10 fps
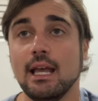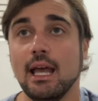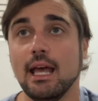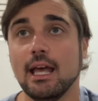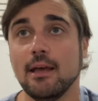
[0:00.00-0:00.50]

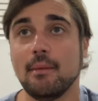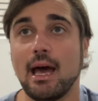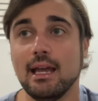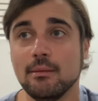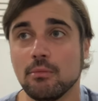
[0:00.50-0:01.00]

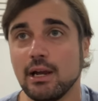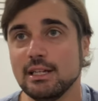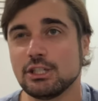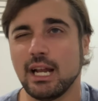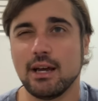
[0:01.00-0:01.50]
I am
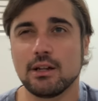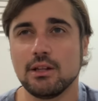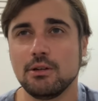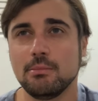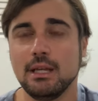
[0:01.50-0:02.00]
branching out a
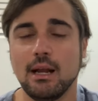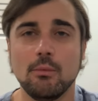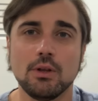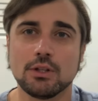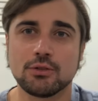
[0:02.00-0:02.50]
little bit. I'm
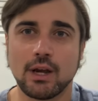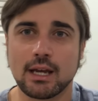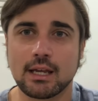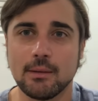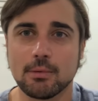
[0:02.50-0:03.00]
wanting to try
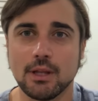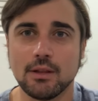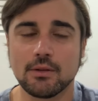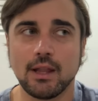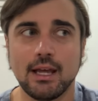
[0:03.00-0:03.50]
a couple
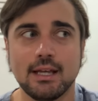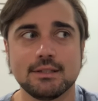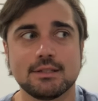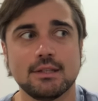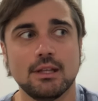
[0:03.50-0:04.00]
other
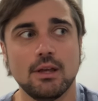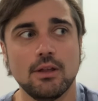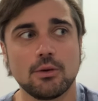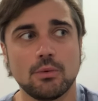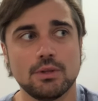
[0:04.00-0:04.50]
lines. The
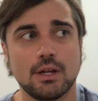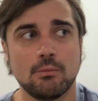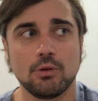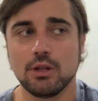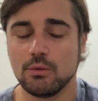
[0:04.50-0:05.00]
other one that
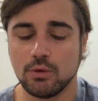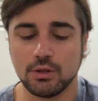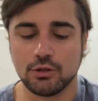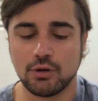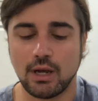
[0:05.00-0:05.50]
I'm really wanting
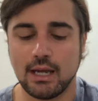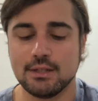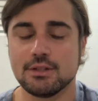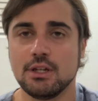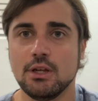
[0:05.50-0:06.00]
to try
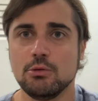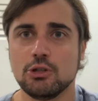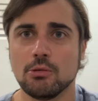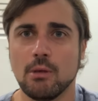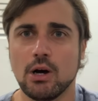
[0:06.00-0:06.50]
is the new
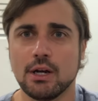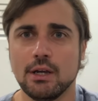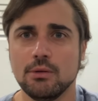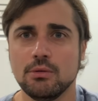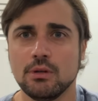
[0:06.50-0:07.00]

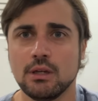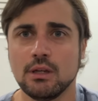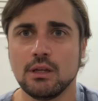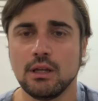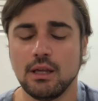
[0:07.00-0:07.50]
Shimano
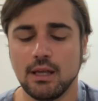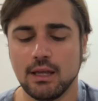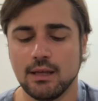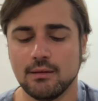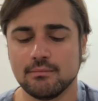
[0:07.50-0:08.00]

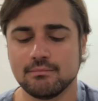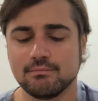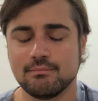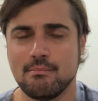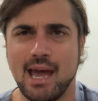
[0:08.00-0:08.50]

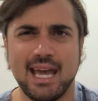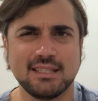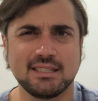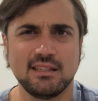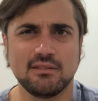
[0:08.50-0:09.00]

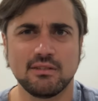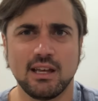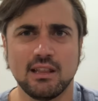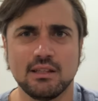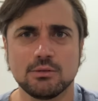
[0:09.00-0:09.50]
Mastiff,
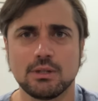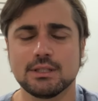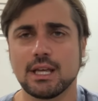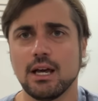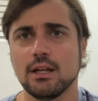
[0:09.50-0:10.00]
I think is what it's
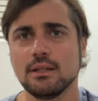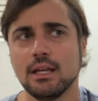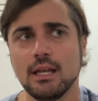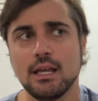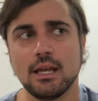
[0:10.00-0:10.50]
called.
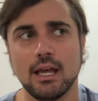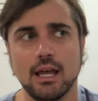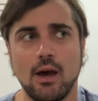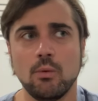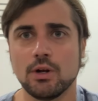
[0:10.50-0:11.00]

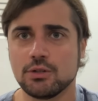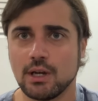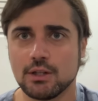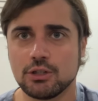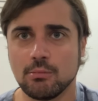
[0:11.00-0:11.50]
I want to
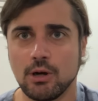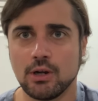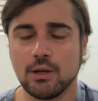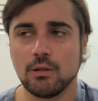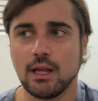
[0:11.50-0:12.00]
try the
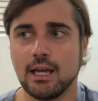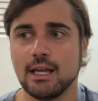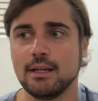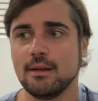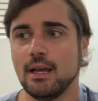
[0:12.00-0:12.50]
Shimano
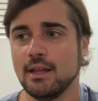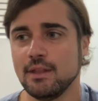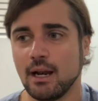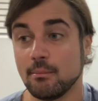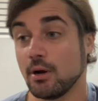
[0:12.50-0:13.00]
line, and
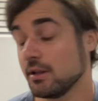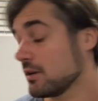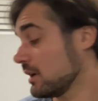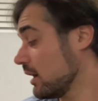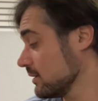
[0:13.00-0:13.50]
then I'm probably
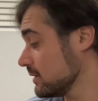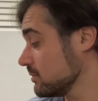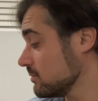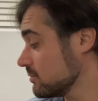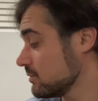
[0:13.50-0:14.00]
going to also
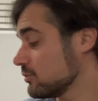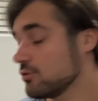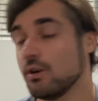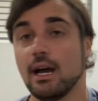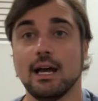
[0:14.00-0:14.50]

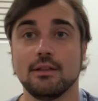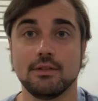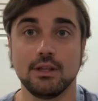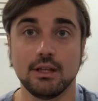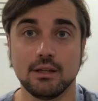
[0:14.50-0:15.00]
try
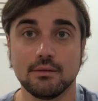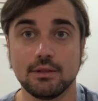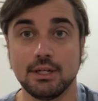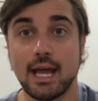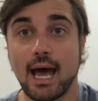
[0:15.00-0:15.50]
the
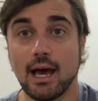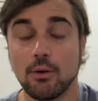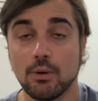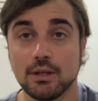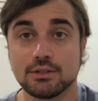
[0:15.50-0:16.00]

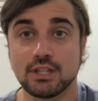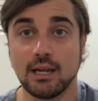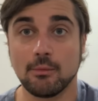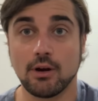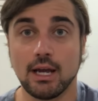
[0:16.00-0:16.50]
Daiwa
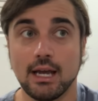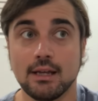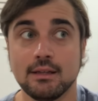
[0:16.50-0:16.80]
Samurai